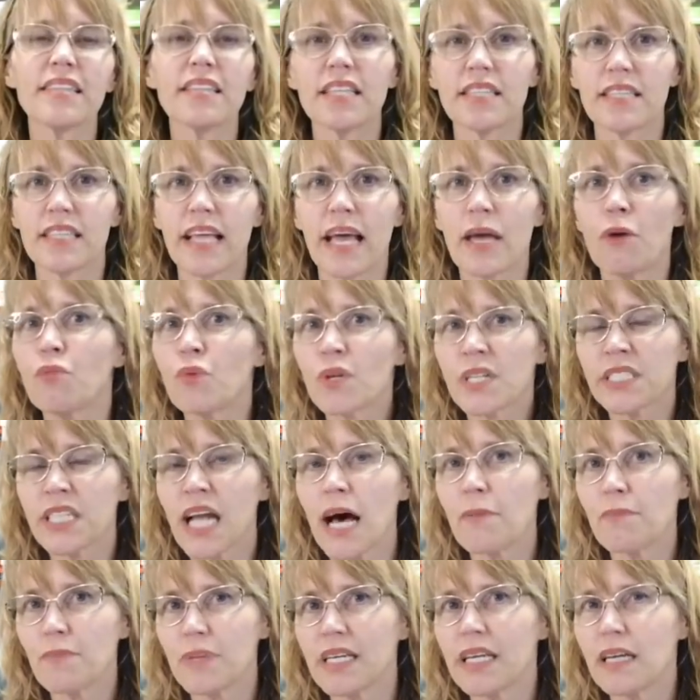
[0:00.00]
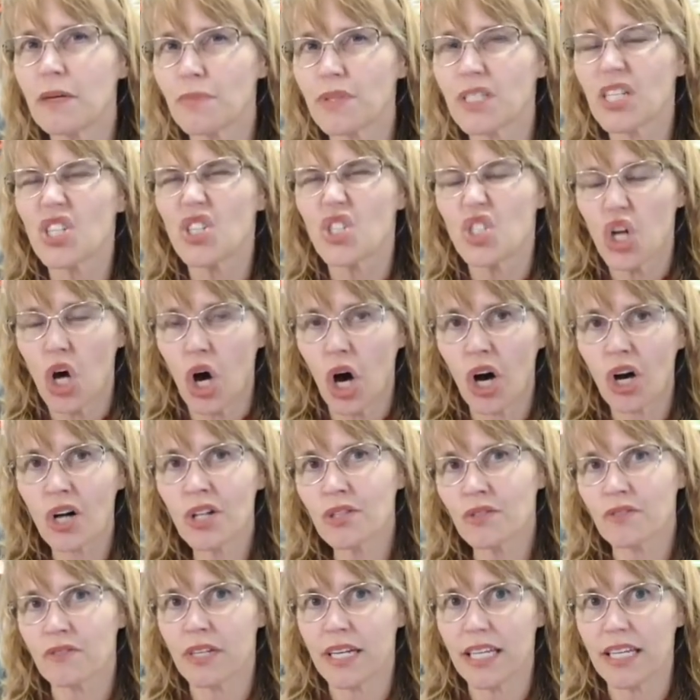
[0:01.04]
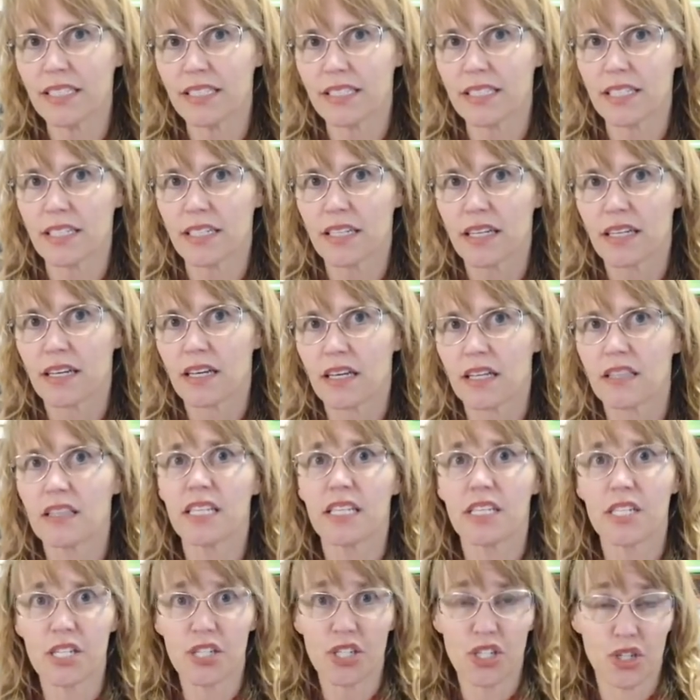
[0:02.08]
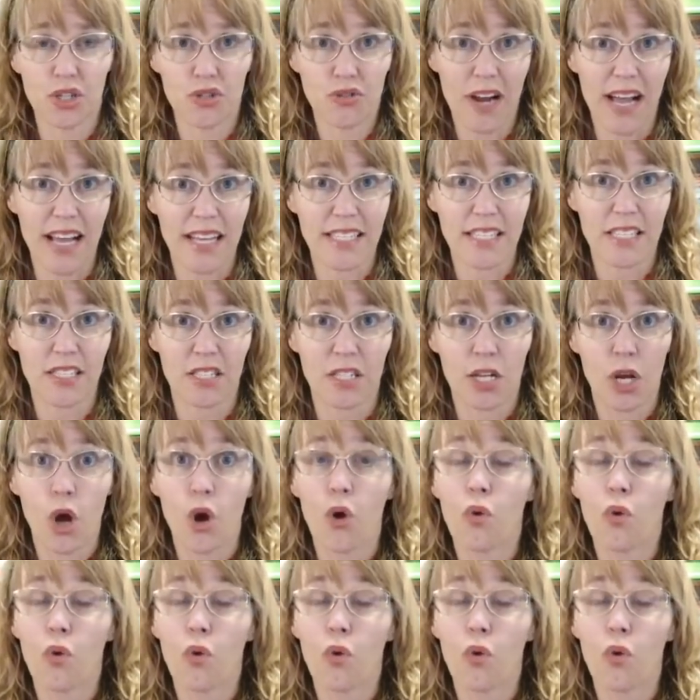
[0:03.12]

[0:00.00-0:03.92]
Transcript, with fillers: that they will not be able to tolerate the distress,